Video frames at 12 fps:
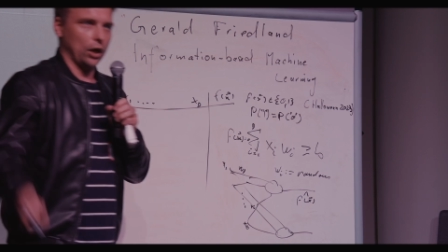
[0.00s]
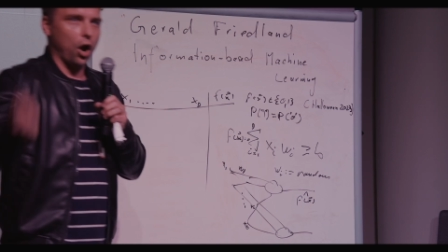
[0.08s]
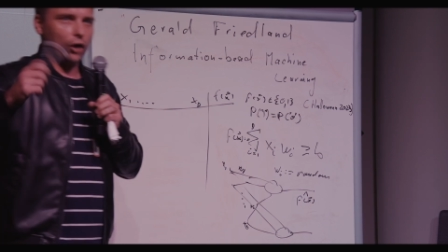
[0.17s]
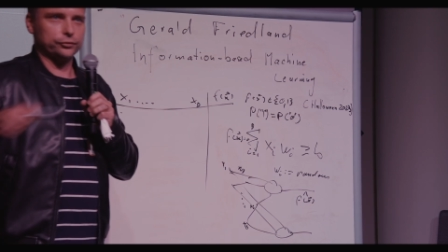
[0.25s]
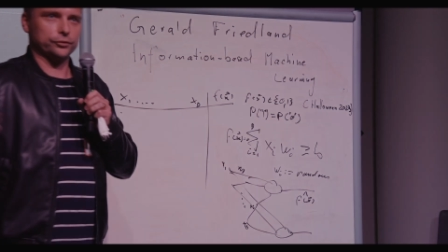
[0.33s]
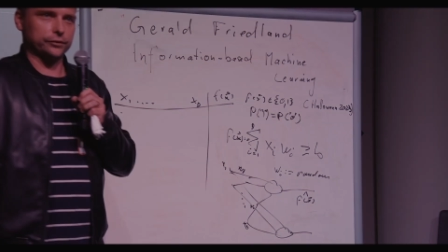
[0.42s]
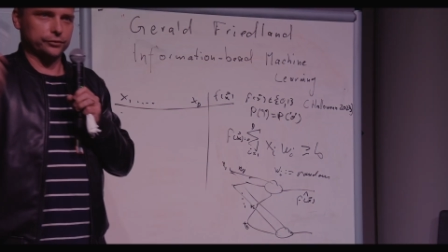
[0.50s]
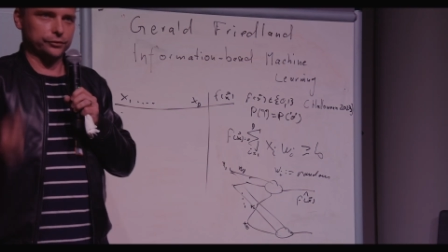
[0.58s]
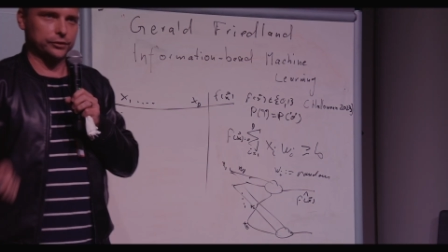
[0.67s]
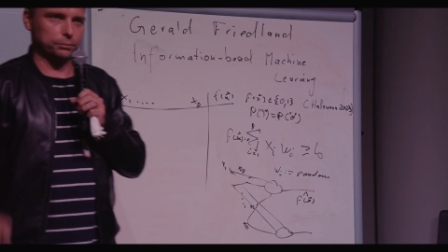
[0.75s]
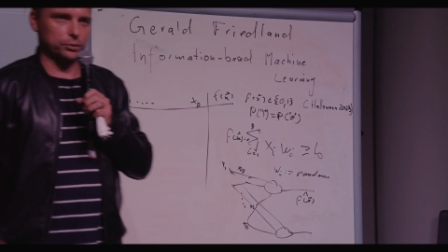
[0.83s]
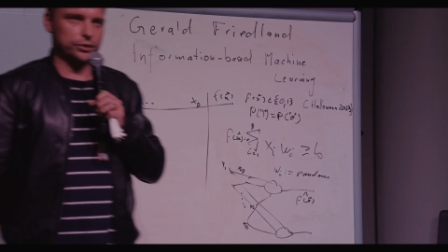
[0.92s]
of the
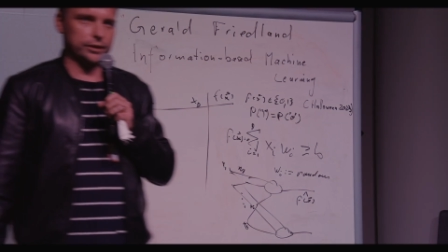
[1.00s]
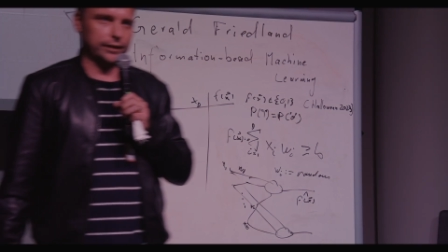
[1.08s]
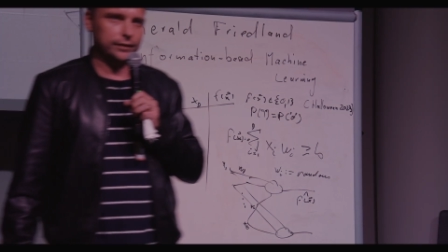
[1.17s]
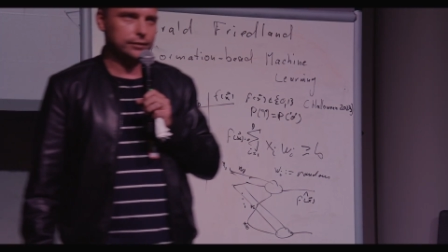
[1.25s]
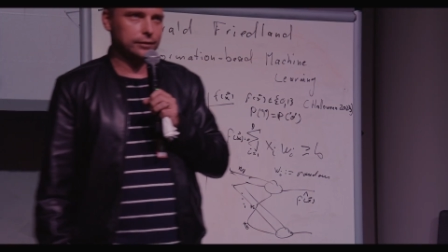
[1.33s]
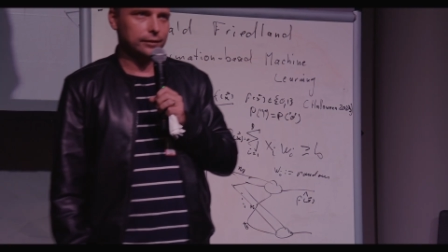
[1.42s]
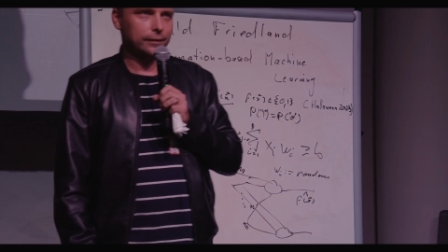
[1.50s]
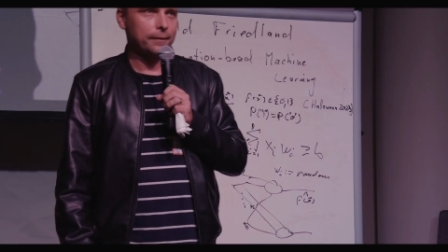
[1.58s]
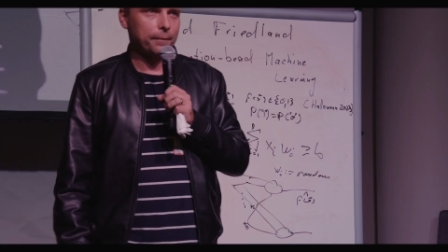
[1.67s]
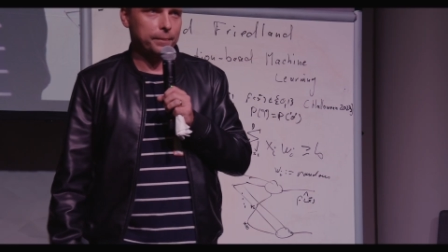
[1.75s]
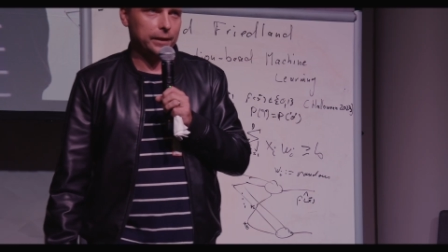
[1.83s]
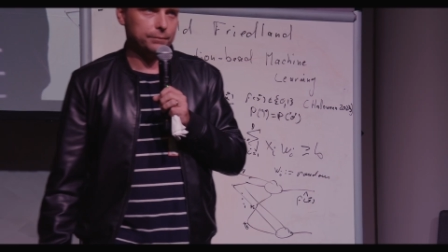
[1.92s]
50%.
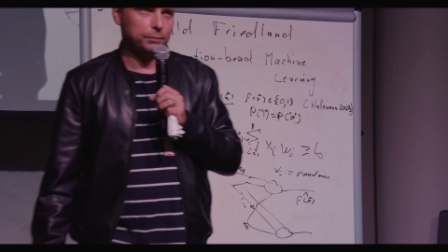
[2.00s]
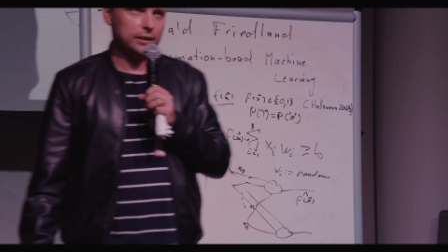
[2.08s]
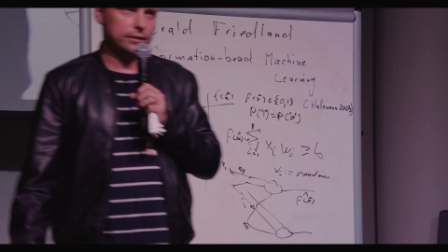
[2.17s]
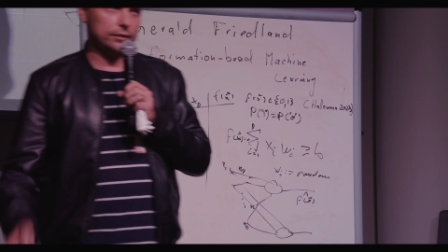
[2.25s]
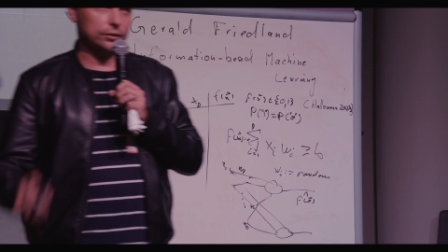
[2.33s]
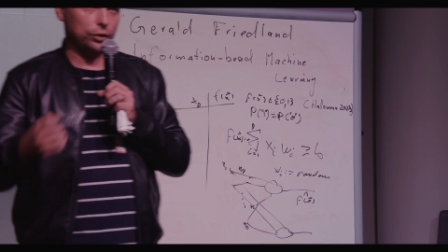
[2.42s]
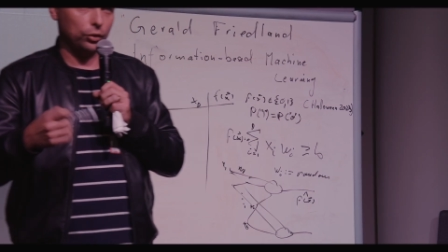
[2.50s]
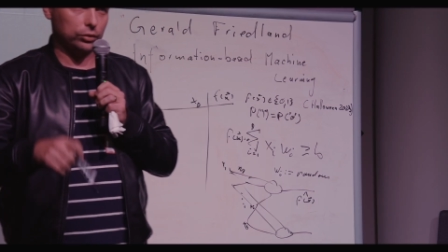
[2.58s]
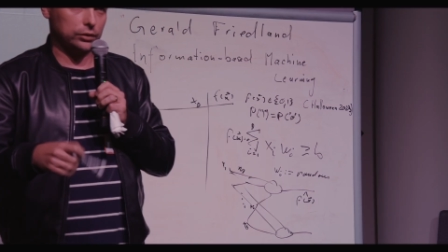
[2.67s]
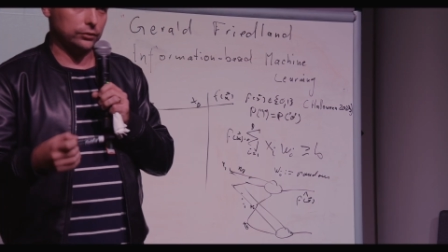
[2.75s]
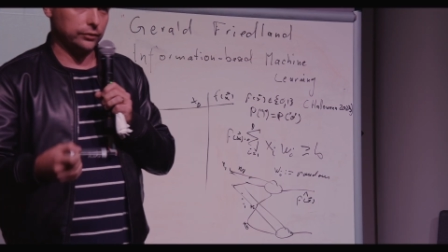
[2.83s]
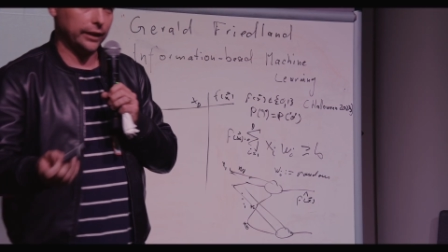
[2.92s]
That means in
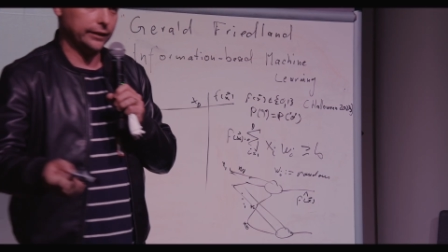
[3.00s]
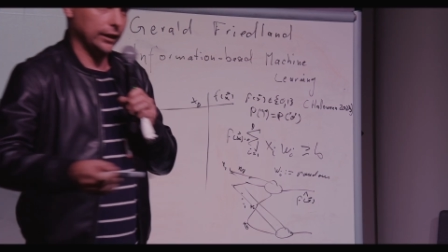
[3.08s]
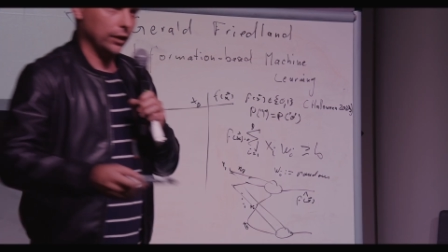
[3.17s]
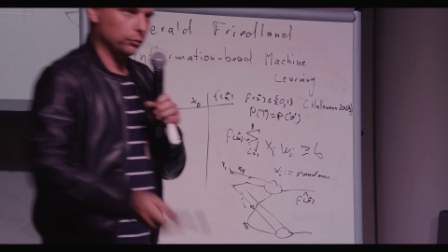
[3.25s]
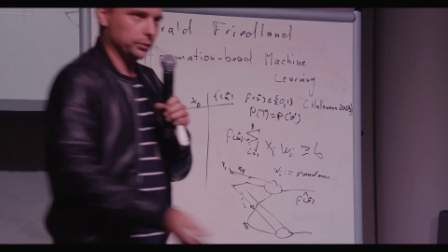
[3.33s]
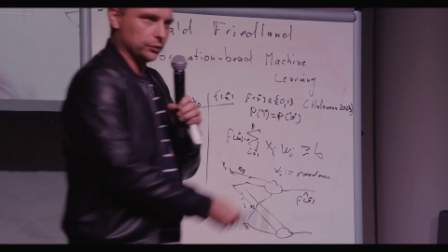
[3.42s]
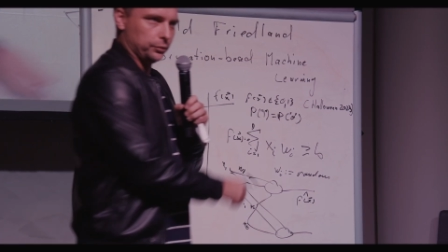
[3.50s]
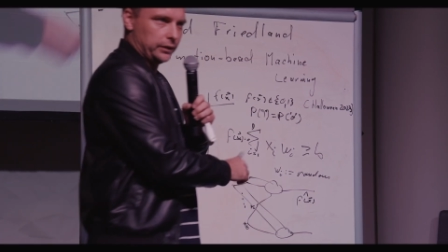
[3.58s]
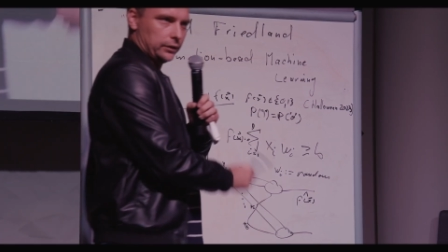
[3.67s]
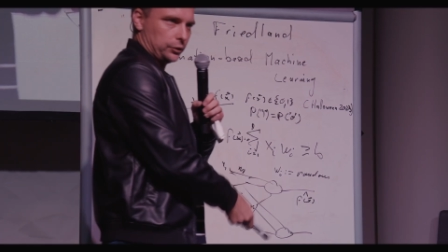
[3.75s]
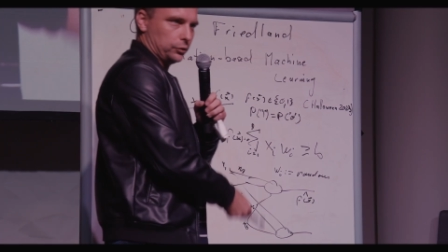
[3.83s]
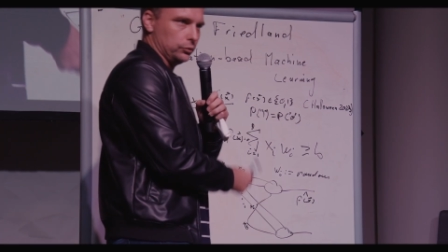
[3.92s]
total right now, between
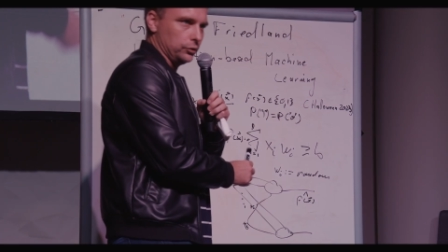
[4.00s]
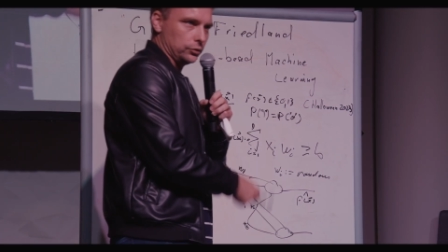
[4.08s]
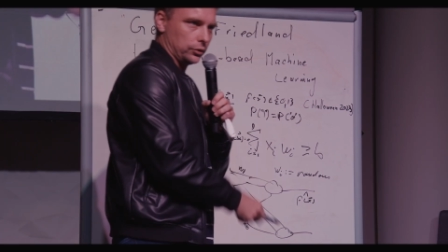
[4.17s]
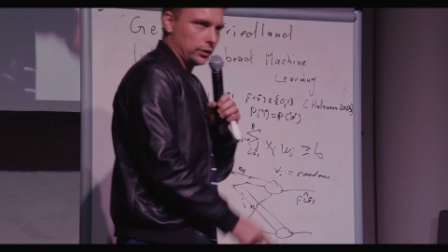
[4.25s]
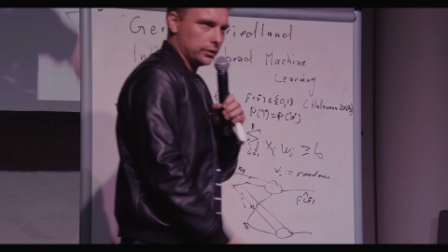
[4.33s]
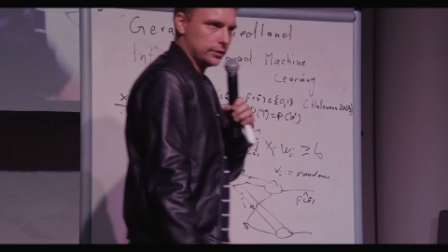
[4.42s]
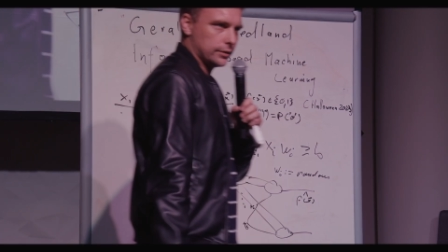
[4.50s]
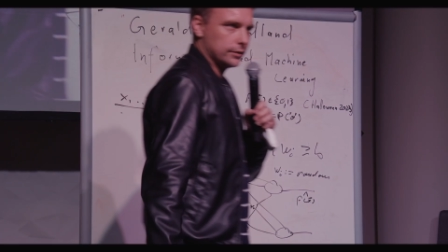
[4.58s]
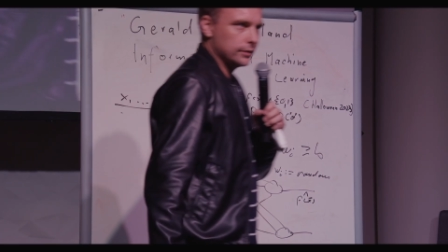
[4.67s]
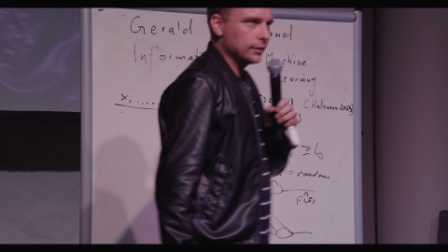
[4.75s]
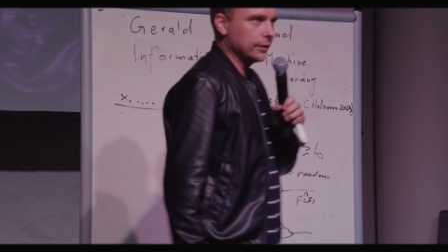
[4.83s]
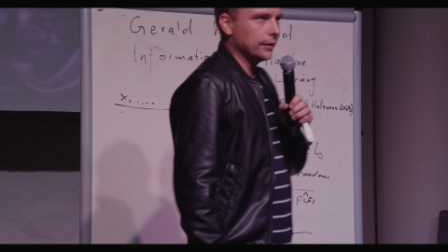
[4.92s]
the two neurons,
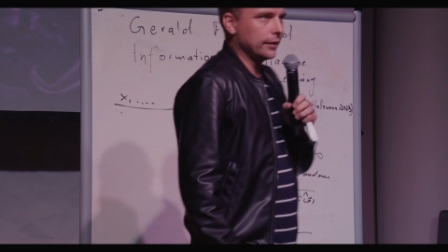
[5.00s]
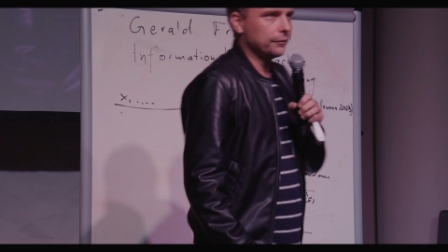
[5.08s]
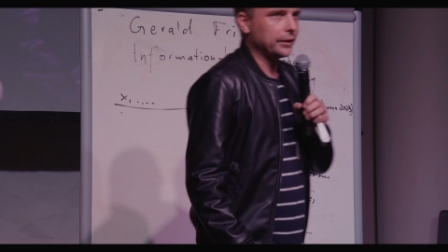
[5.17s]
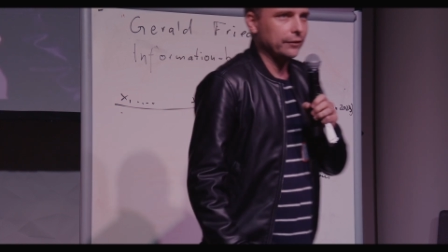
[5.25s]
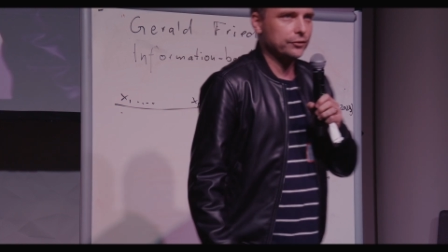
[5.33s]
we have